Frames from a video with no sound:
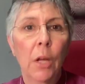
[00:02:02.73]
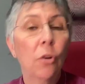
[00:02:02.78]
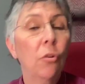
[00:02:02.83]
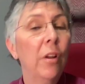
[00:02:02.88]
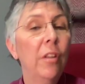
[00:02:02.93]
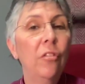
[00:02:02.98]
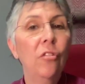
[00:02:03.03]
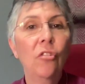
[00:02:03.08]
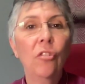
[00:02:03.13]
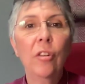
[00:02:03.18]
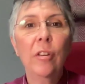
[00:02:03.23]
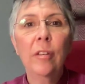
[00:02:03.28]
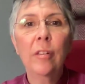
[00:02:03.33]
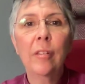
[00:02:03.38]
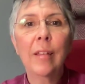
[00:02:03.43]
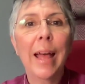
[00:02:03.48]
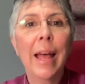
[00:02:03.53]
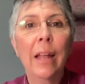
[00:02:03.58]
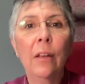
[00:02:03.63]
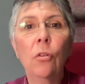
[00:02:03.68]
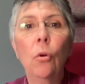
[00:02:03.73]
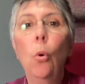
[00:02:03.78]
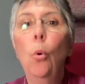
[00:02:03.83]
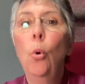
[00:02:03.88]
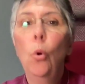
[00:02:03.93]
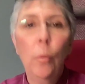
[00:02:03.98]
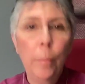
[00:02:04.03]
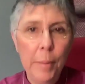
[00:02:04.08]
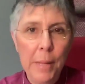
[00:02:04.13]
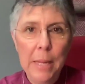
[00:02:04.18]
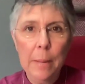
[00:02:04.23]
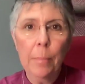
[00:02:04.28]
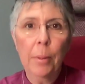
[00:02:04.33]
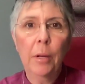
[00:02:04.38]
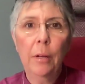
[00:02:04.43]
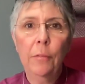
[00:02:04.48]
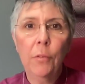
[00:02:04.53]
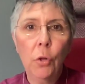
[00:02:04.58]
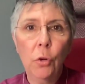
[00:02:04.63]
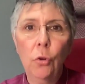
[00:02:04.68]
Christians and all
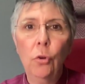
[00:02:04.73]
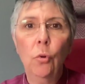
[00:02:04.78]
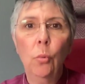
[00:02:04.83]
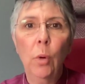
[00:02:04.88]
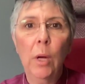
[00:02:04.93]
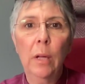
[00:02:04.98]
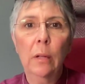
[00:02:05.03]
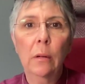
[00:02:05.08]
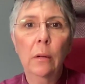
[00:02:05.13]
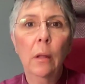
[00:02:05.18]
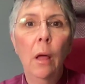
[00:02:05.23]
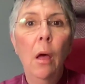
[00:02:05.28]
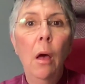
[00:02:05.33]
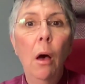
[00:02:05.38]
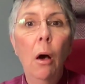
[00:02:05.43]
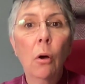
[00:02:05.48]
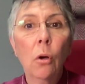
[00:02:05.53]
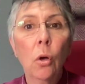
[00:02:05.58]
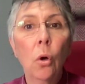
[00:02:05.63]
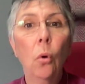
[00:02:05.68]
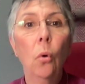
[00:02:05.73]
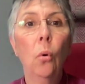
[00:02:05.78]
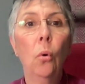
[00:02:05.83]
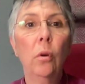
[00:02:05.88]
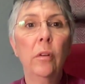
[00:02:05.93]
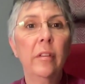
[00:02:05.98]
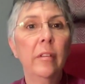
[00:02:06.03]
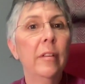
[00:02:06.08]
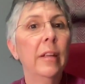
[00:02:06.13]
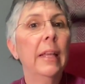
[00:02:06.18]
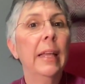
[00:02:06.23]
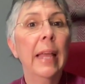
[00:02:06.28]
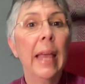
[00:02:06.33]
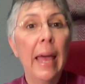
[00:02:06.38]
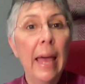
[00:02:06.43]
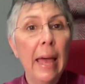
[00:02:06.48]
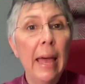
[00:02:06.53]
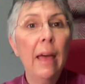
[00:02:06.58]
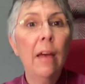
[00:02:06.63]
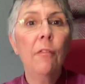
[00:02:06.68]
people of goodwill are called to
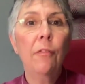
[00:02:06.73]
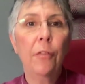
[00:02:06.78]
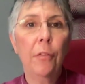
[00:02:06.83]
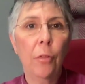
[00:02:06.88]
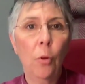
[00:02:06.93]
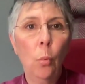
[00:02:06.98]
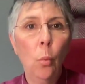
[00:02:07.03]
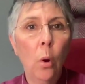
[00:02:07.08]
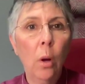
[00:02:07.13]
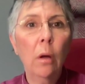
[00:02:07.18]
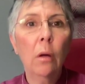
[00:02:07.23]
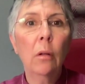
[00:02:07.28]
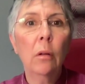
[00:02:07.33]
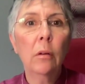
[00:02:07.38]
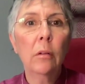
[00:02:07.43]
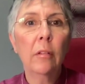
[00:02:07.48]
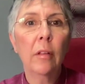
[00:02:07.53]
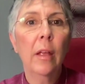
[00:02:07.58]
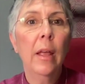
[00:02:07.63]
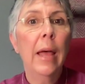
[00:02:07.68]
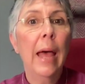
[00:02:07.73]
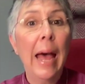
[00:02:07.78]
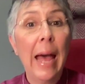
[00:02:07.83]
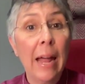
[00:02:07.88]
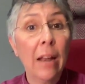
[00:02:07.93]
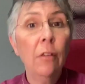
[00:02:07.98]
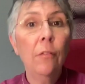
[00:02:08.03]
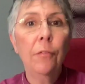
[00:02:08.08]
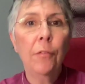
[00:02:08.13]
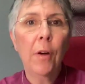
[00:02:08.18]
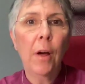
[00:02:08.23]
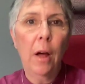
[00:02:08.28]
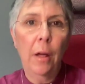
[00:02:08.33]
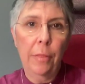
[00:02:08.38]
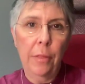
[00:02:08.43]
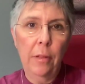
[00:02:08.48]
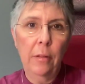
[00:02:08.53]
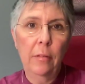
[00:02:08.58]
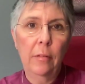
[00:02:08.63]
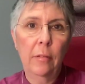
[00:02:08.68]
care for the world and for
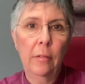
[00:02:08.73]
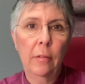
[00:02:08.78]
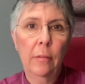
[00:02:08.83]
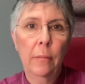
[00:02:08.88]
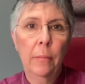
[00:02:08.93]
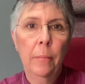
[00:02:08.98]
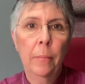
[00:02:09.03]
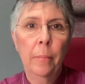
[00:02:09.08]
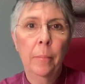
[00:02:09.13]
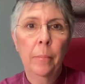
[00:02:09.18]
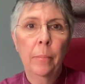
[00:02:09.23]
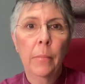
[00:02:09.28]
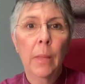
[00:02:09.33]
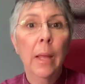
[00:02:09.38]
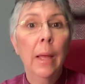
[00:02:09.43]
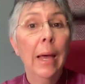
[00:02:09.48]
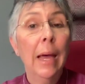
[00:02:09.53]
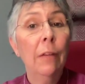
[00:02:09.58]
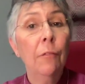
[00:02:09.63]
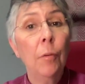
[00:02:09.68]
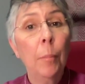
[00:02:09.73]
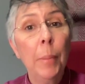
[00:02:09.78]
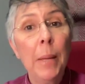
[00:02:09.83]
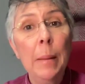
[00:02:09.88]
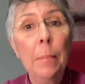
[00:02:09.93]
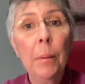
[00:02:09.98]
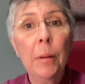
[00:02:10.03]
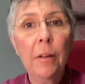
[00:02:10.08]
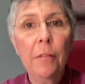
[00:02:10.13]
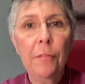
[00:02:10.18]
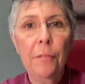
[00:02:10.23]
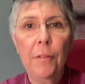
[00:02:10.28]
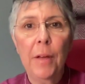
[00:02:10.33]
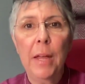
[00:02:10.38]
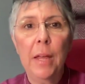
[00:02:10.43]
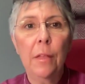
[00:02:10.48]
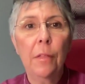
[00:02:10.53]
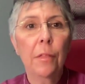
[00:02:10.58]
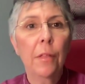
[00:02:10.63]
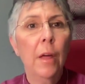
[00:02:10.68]
others. And for people of
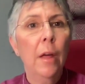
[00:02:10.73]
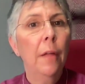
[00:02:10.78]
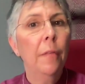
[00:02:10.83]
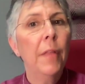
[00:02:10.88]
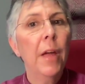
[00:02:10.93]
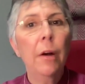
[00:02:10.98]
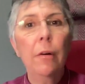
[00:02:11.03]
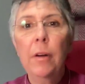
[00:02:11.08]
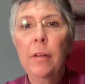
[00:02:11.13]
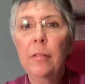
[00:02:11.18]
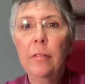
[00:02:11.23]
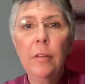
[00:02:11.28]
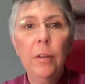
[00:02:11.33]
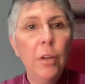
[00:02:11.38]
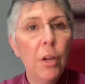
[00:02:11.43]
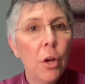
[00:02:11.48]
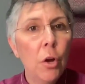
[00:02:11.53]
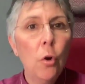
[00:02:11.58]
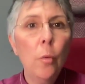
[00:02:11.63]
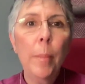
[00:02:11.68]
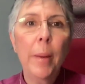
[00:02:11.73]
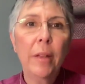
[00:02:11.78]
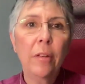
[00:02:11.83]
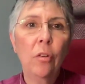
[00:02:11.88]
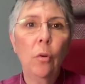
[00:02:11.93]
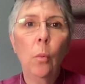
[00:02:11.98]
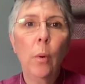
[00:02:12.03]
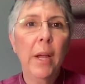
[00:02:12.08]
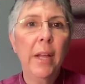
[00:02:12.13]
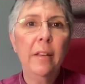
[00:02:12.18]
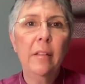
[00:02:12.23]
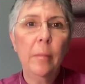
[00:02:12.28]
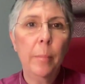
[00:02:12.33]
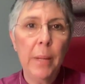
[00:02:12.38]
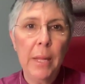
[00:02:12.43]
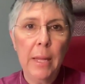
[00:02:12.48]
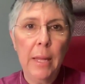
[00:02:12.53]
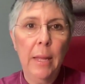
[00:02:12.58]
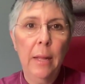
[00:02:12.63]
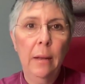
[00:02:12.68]
faith there is no better way to
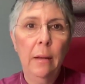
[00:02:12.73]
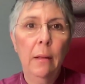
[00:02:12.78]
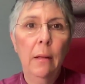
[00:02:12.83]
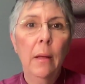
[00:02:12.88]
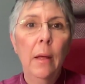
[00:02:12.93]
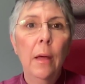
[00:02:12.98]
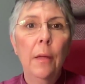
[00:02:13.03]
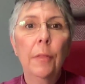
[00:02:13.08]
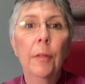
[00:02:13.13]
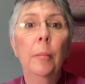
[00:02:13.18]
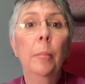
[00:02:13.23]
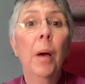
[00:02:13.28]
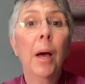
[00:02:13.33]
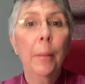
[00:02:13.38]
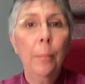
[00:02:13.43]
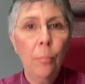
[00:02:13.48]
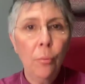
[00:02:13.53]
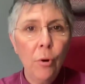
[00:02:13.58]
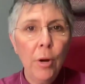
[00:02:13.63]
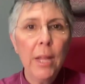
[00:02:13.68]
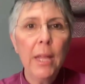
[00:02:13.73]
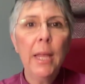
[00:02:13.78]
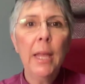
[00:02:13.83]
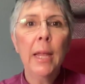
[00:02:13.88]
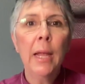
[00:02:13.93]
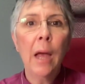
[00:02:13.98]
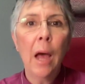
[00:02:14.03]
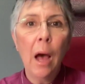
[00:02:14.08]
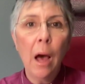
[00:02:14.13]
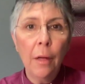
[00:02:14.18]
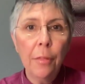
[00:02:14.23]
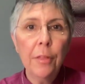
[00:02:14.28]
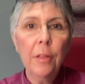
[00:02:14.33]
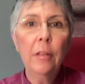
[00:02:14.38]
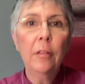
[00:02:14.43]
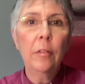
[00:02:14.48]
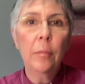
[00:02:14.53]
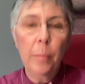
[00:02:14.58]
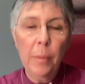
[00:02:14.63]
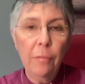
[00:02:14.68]
begin than by bringing
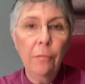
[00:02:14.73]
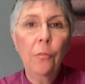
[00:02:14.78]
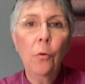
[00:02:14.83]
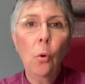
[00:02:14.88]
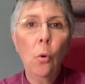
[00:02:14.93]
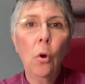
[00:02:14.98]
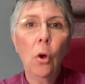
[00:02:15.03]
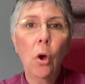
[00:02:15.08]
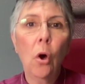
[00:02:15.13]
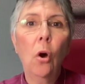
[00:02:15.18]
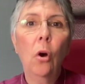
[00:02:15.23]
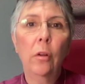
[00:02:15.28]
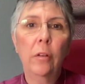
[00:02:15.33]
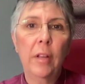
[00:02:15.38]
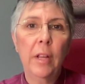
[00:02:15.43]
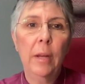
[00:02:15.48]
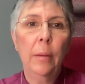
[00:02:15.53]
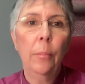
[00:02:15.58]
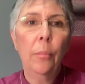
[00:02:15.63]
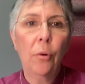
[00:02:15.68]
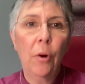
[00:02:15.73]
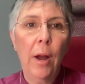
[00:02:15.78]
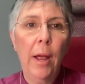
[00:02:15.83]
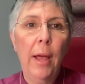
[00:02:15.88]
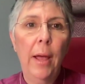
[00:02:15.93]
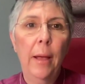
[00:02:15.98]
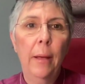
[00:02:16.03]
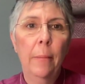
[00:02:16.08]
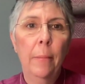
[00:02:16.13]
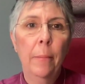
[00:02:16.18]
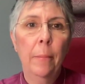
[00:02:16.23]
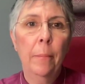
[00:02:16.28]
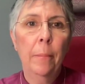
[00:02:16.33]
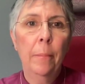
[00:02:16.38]
others before God in prayer,